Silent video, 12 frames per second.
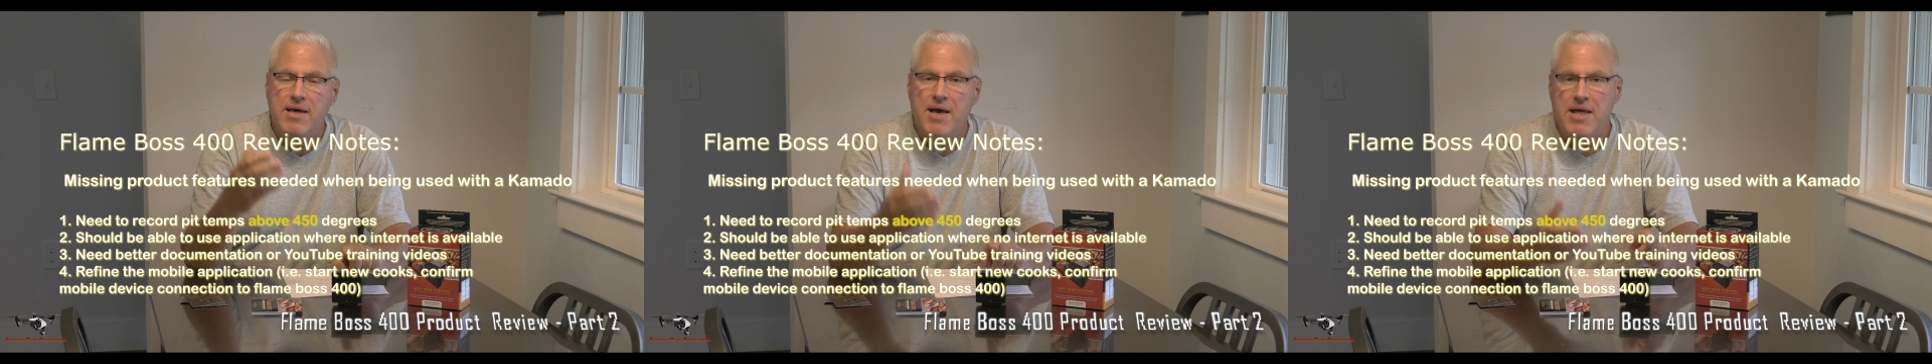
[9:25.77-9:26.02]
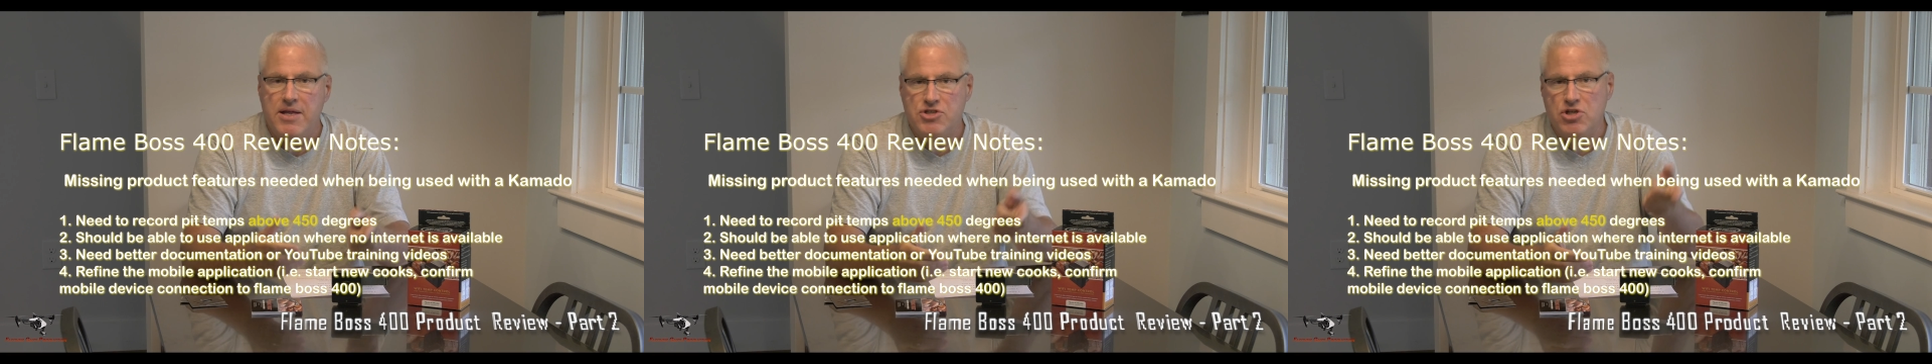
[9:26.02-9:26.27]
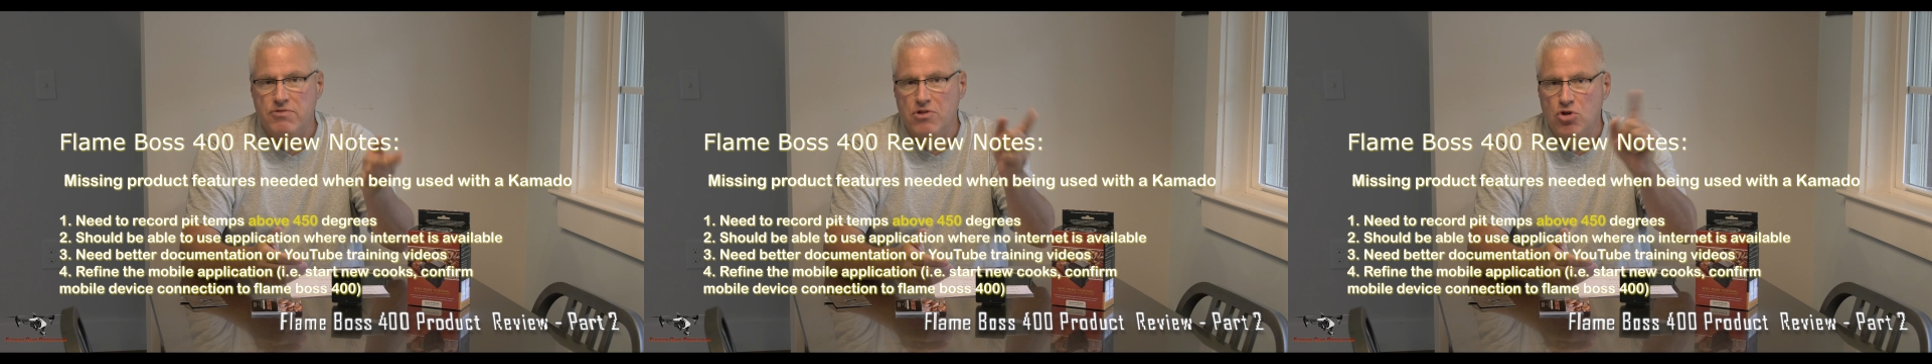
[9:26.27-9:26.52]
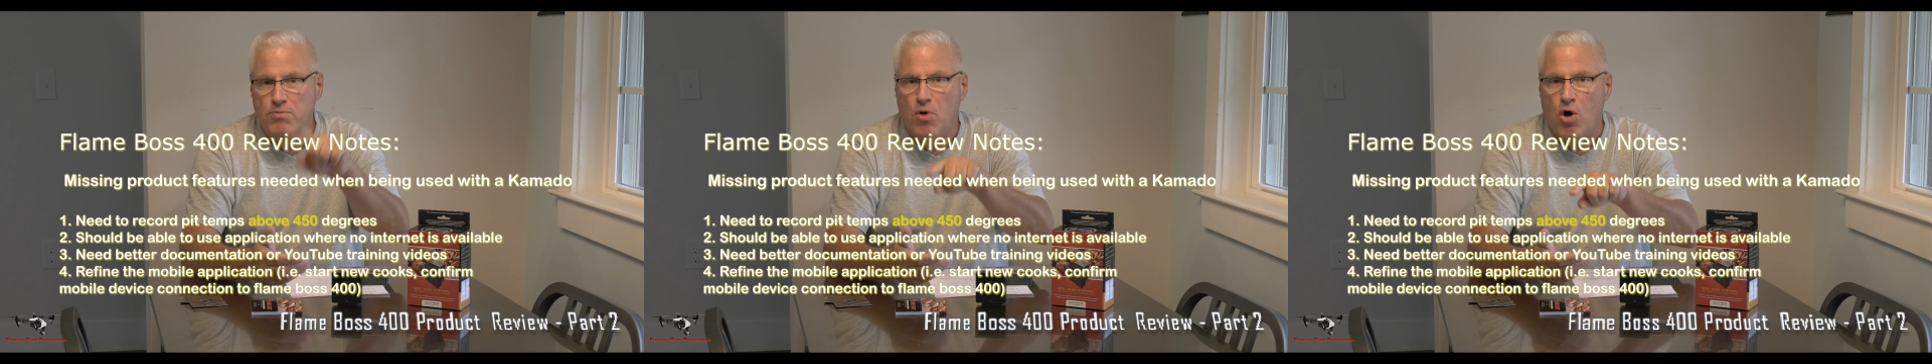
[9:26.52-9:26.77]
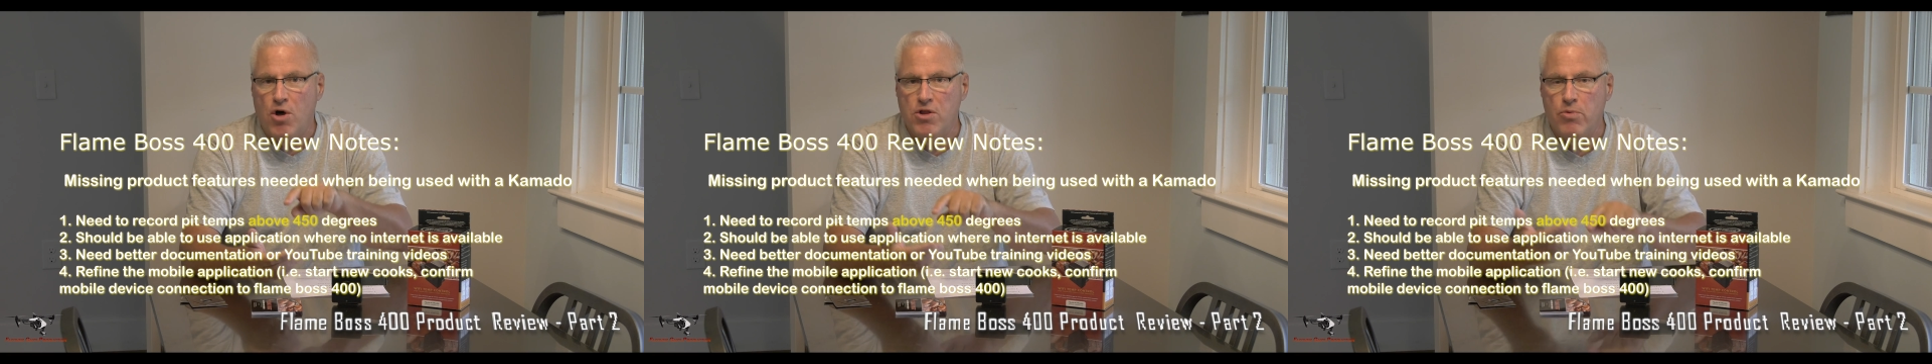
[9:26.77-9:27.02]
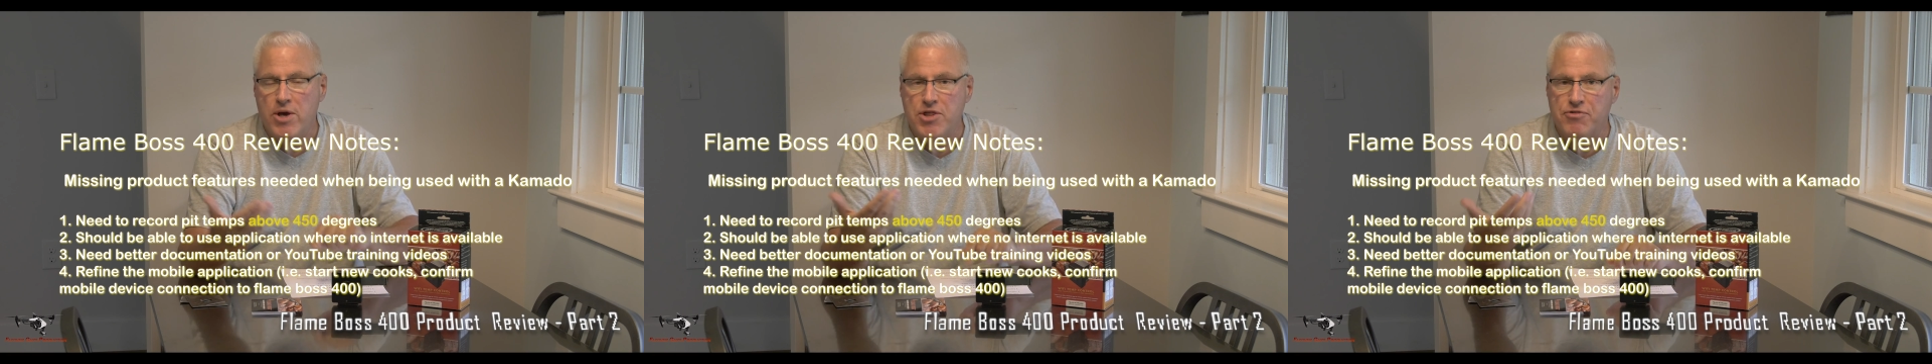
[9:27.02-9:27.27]
and it should loop all the
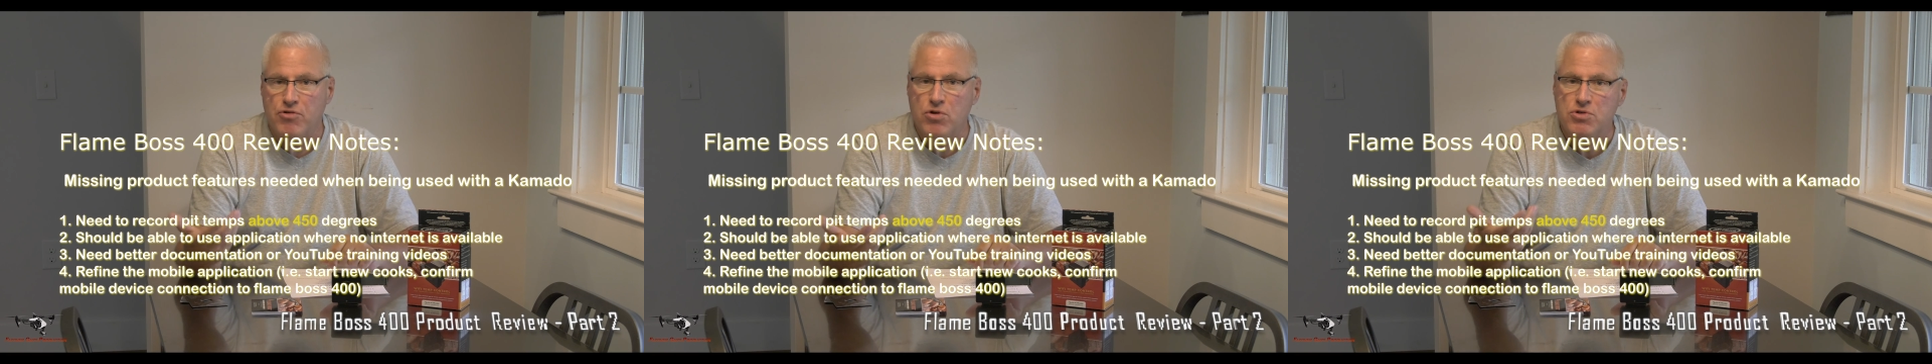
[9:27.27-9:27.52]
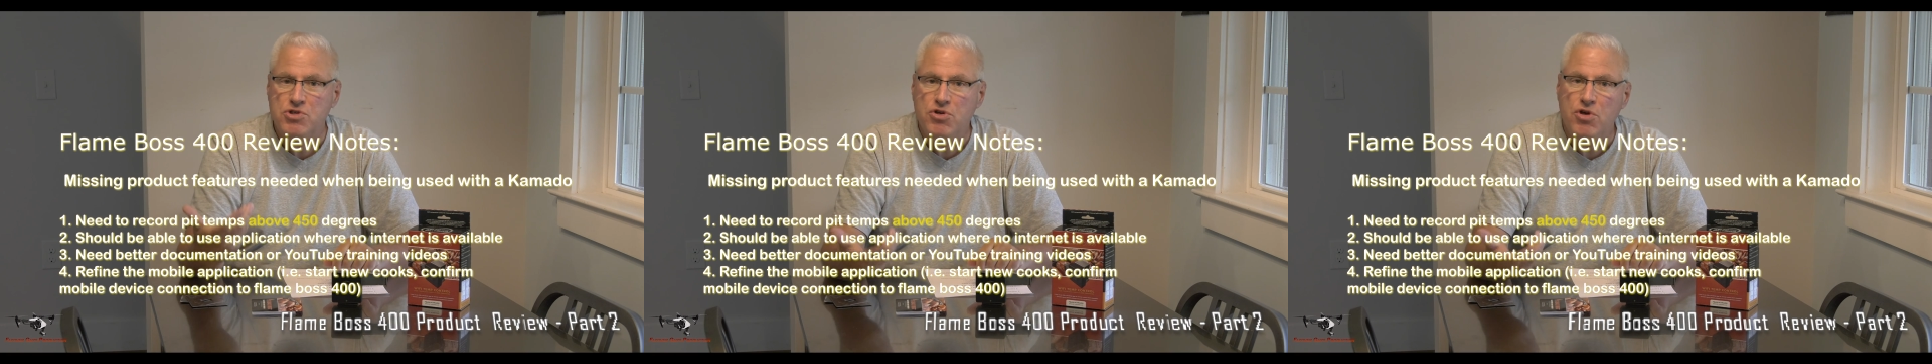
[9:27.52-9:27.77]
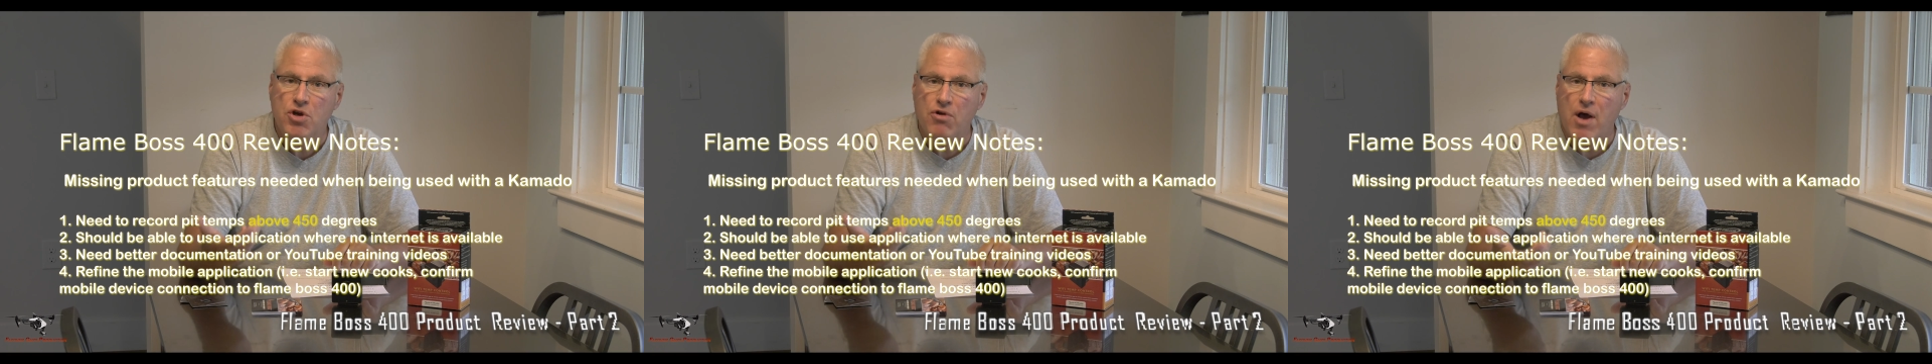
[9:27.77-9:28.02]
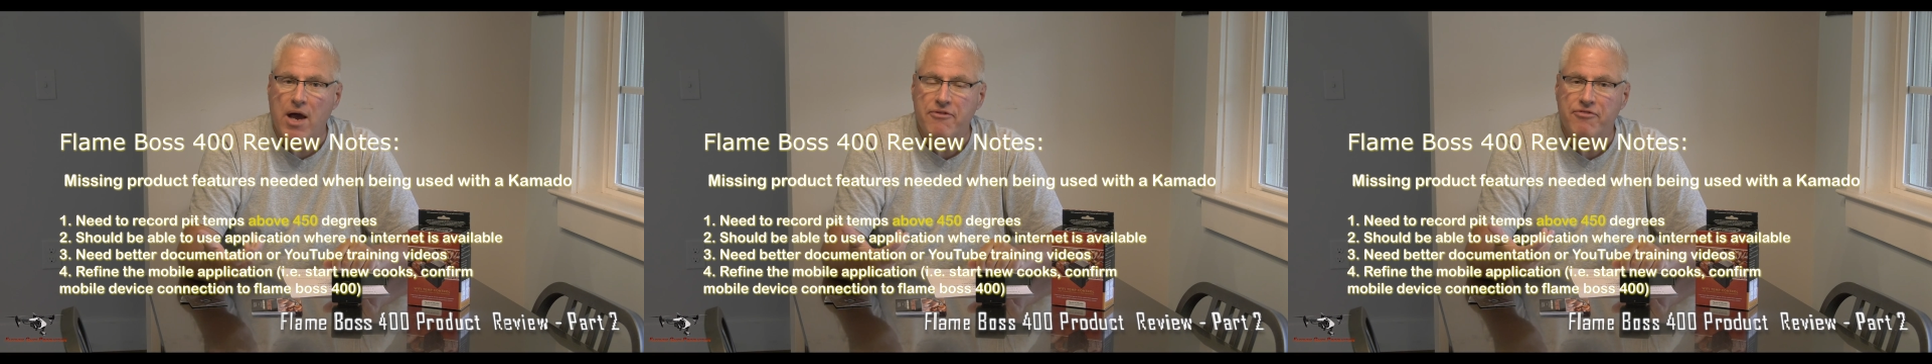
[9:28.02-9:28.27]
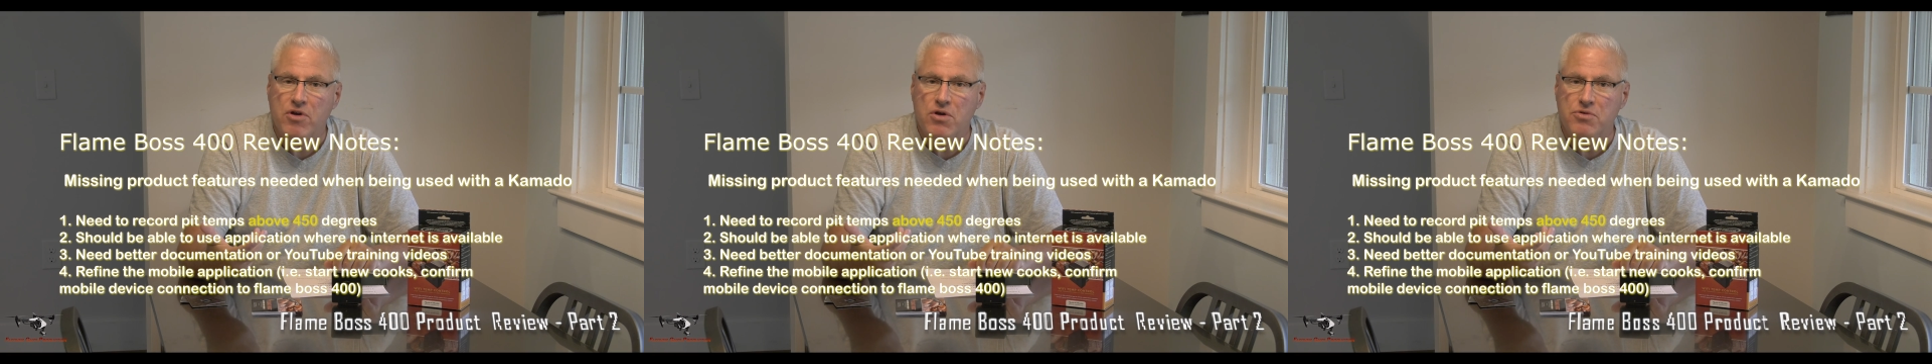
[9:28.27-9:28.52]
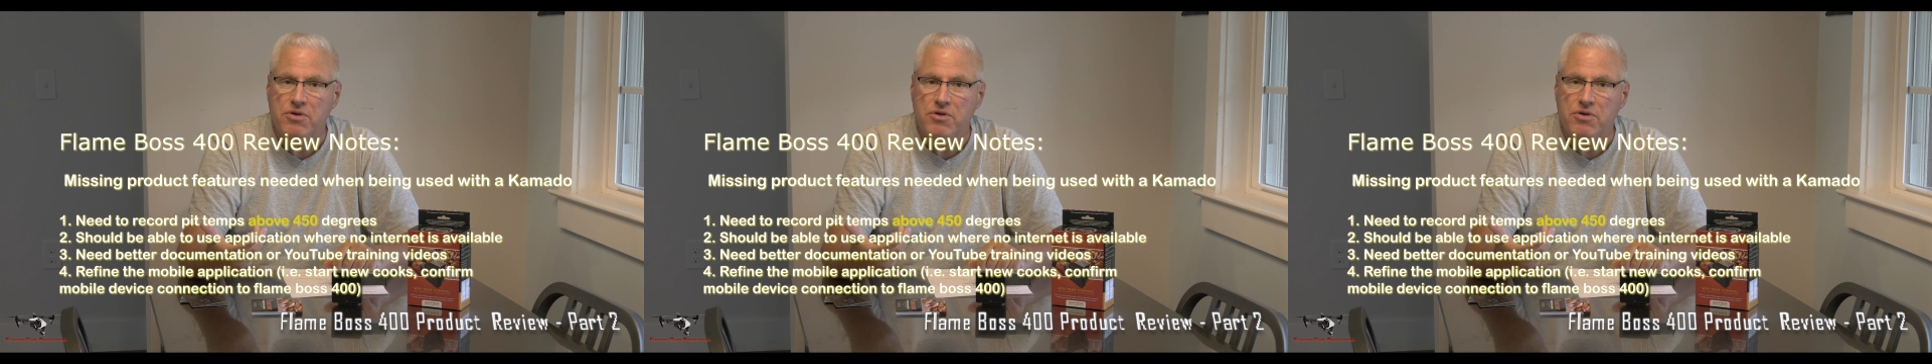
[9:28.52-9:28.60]
way through to your iPhone